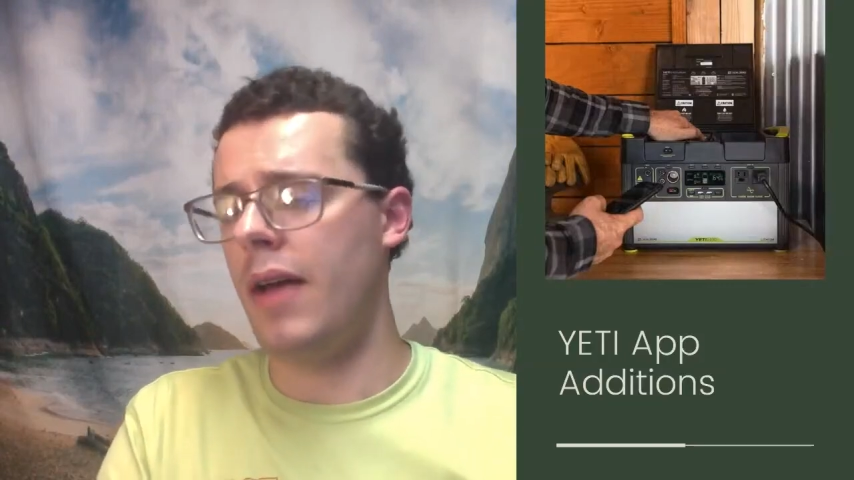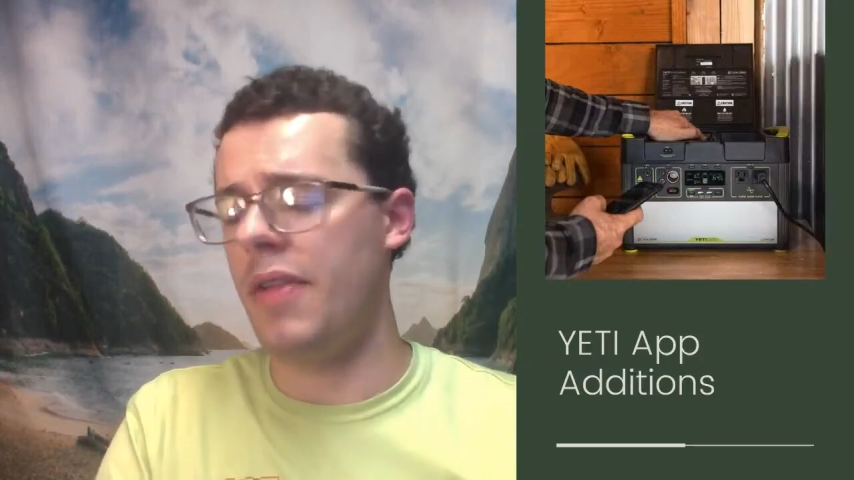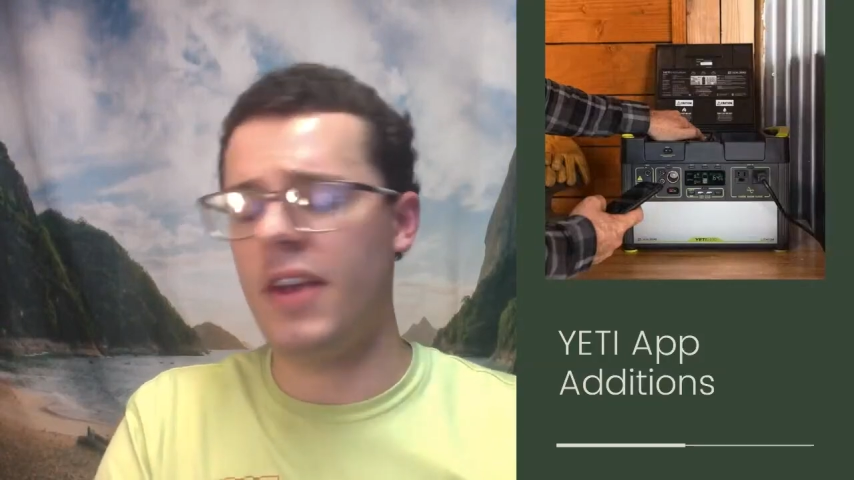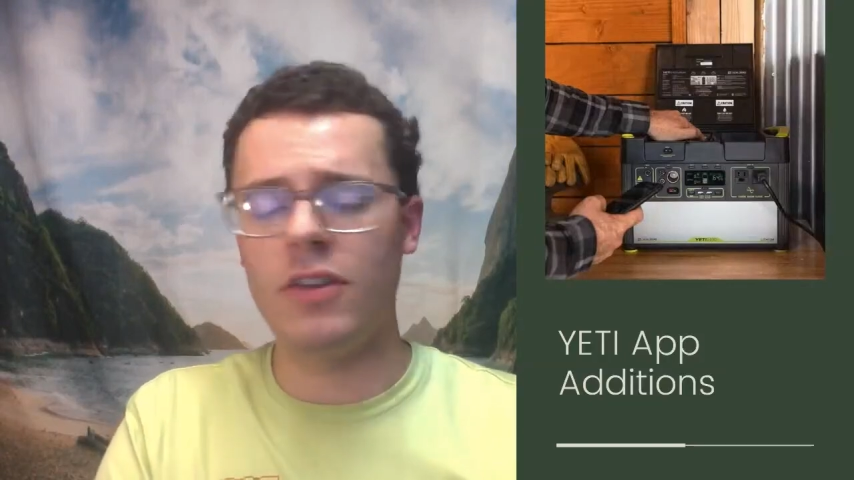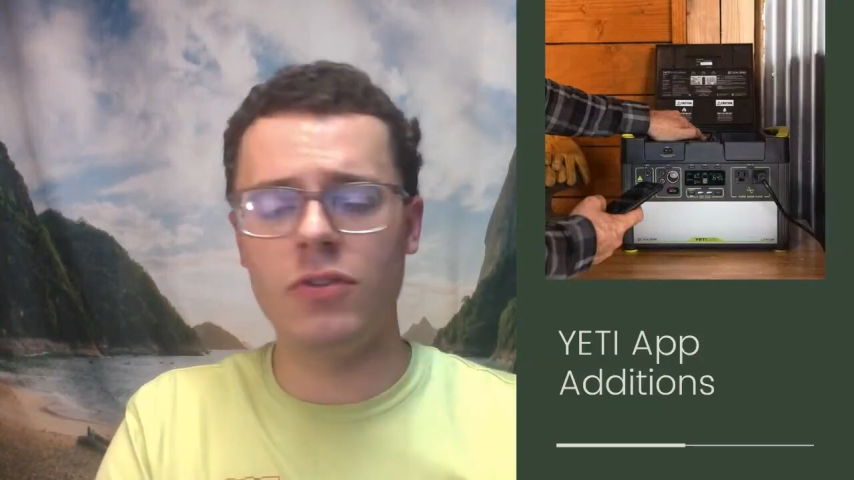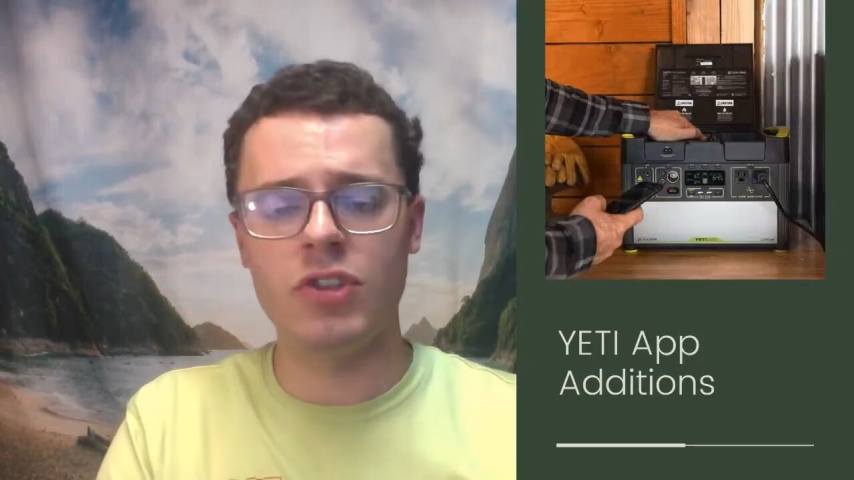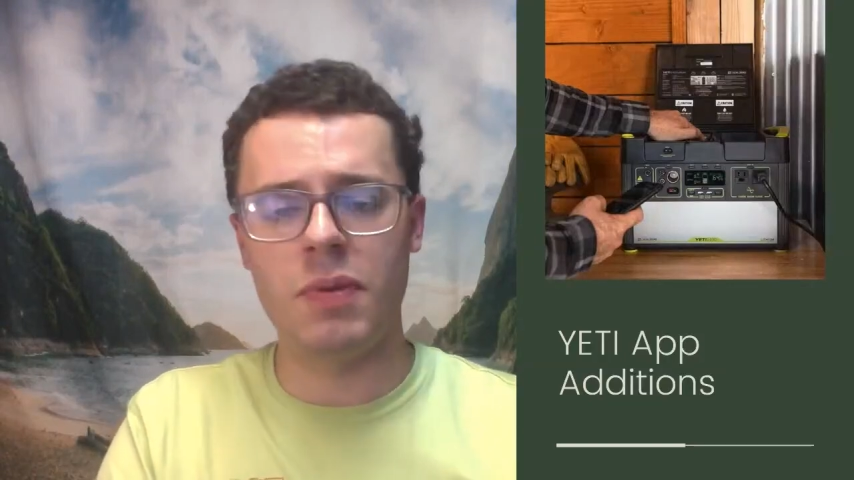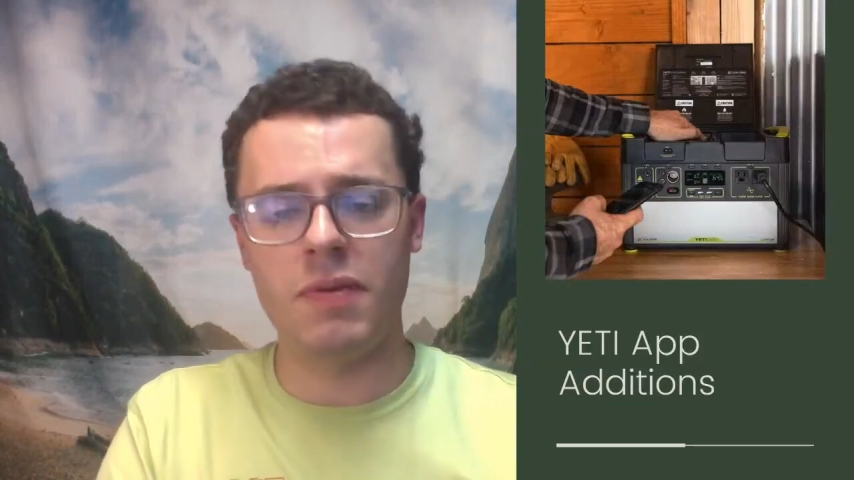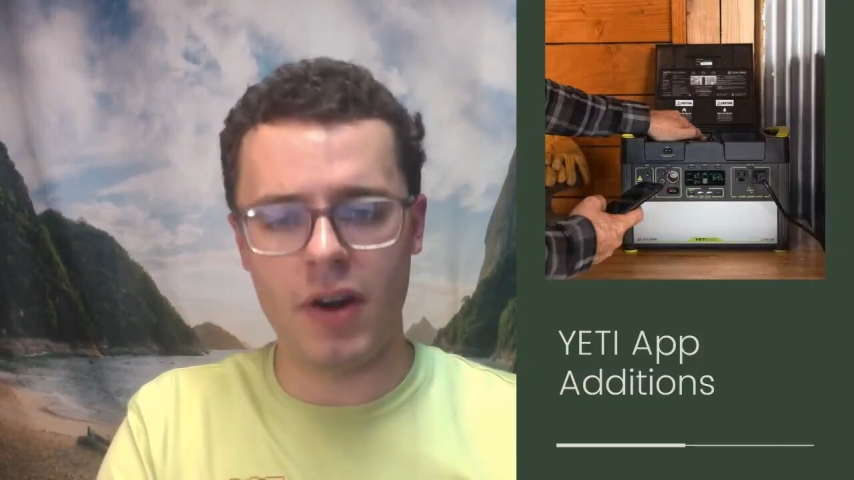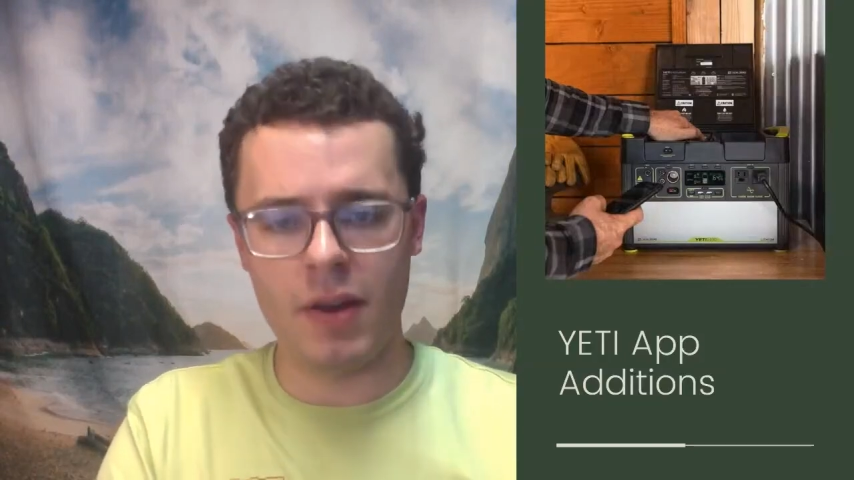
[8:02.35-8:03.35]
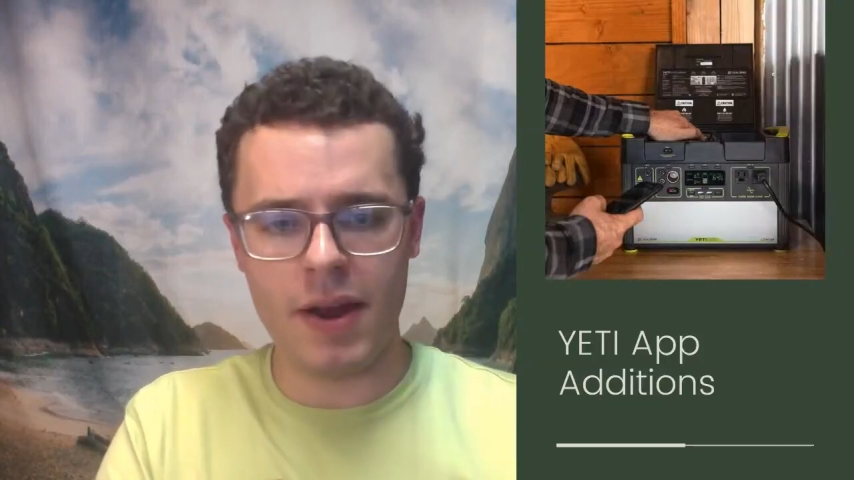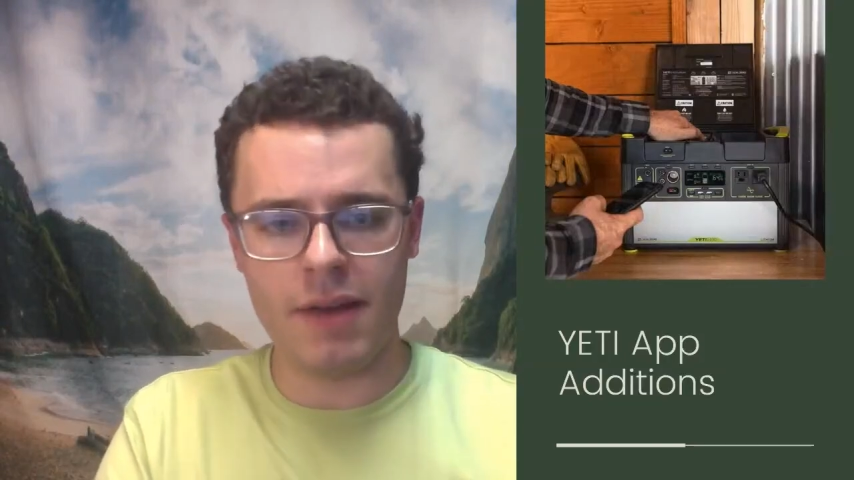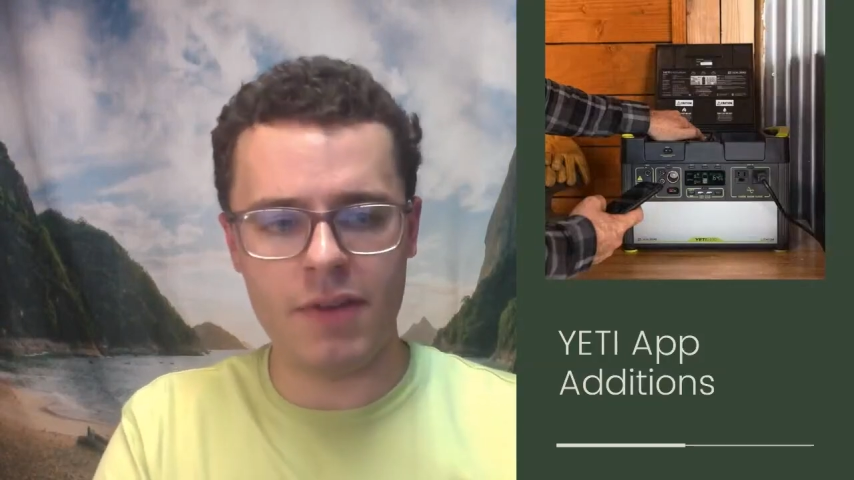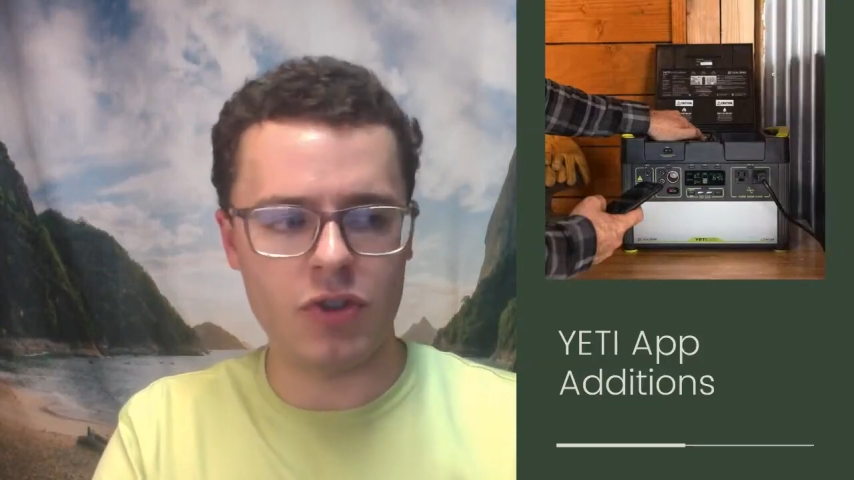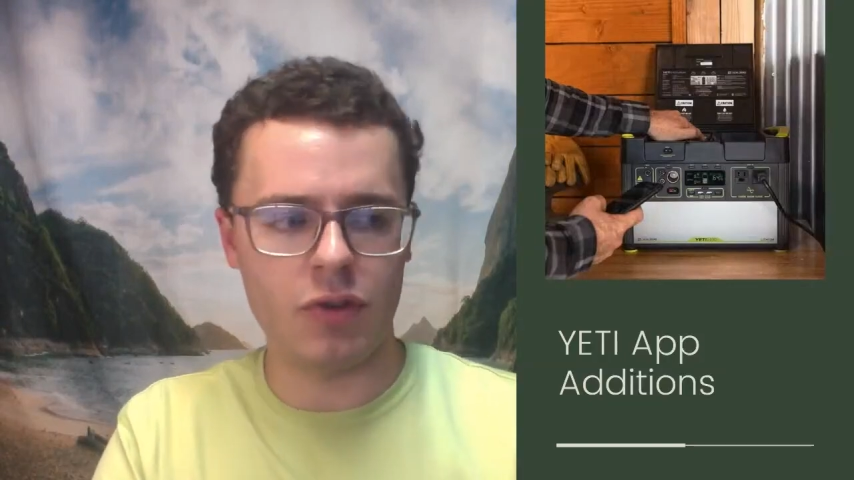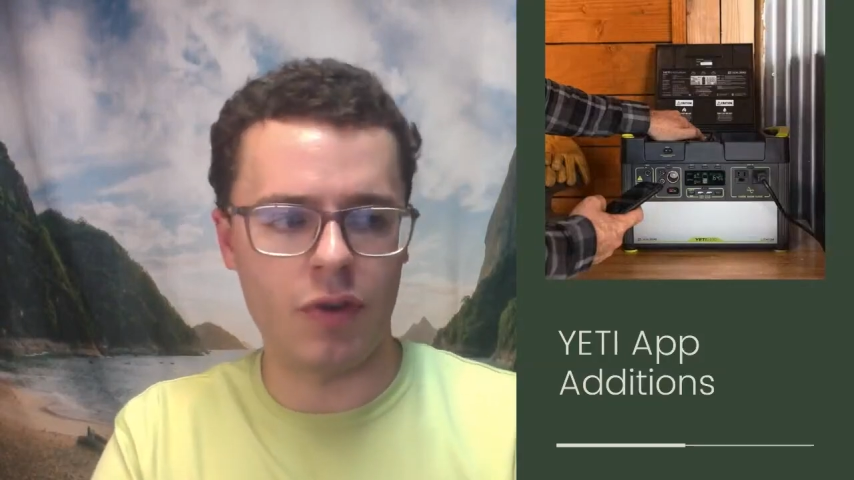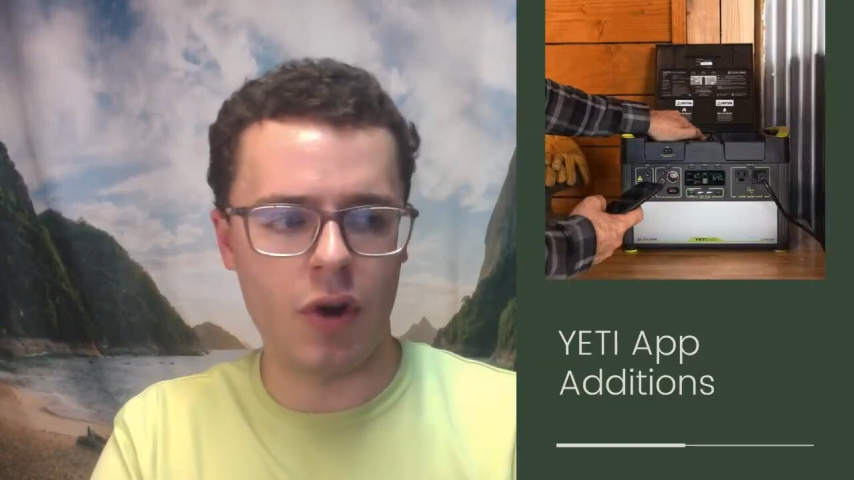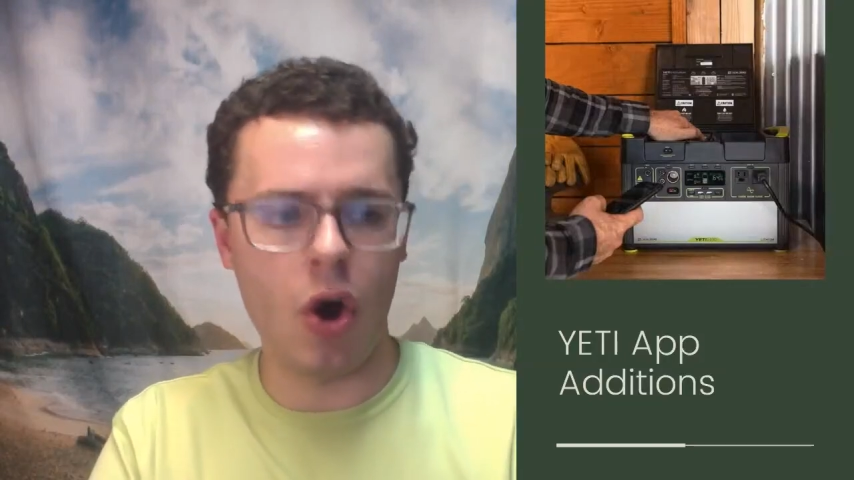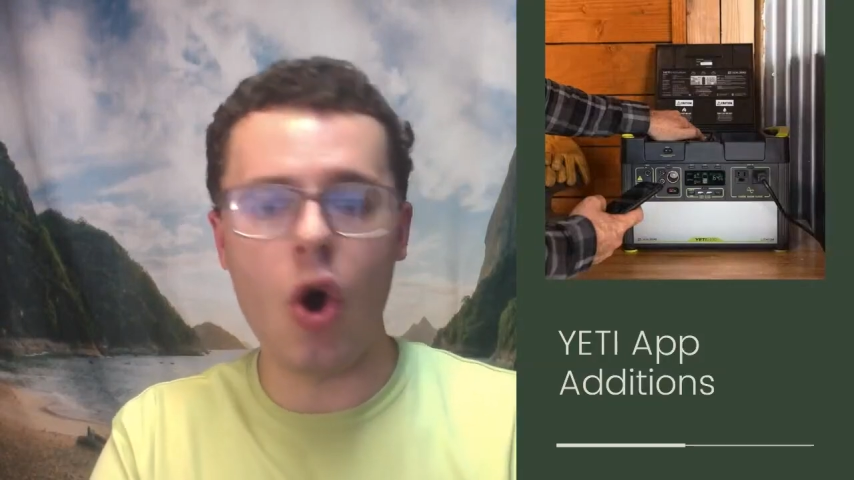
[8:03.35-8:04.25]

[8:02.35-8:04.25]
I think it'll just be very beneficial for